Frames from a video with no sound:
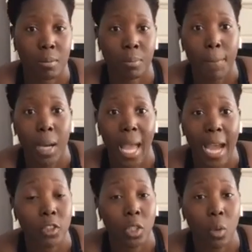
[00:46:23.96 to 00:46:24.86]

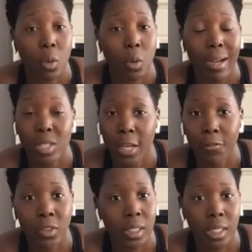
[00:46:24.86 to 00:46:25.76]
But after your
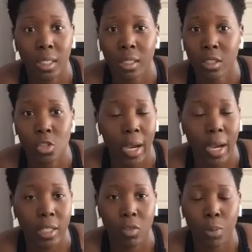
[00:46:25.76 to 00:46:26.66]
workout,
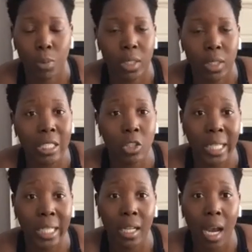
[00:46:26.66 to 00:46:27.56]
definitely try to put
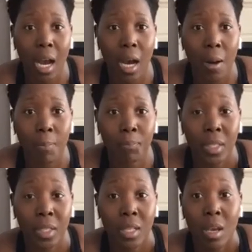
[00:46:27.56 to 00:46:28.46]
a liter in.
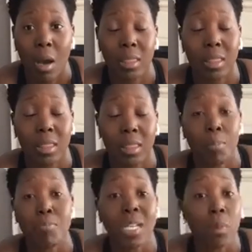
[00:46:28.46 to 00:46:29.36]

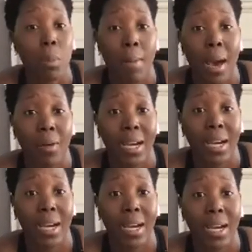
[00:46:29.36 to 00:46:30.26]
The minimum
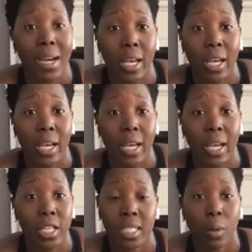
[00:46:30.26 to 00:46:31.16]
amount I
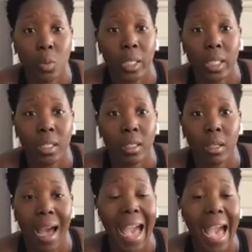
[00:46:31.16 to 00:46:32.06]
try to drink is
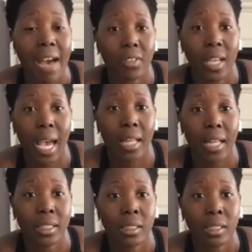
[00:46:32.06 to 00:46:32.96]
anywhere between
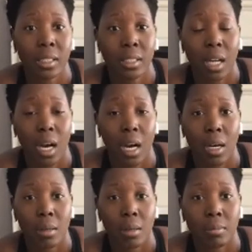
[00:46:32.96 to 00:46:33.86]
a half a gallon
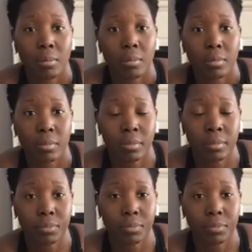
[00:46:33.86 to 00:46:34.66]
on